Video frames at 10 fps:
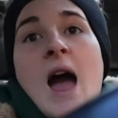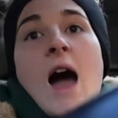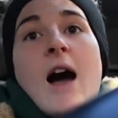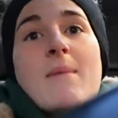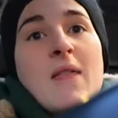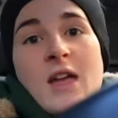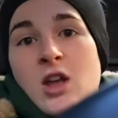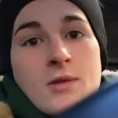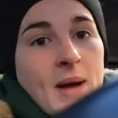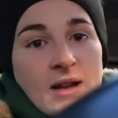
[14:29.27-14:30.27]
and then
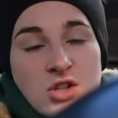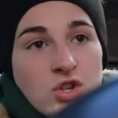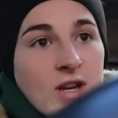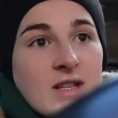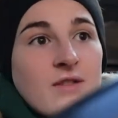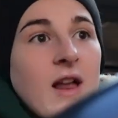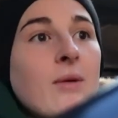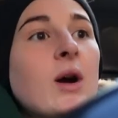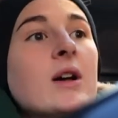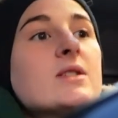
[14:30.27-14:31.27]
going back straight to the flat
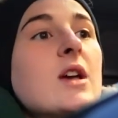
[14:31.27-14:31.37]
work.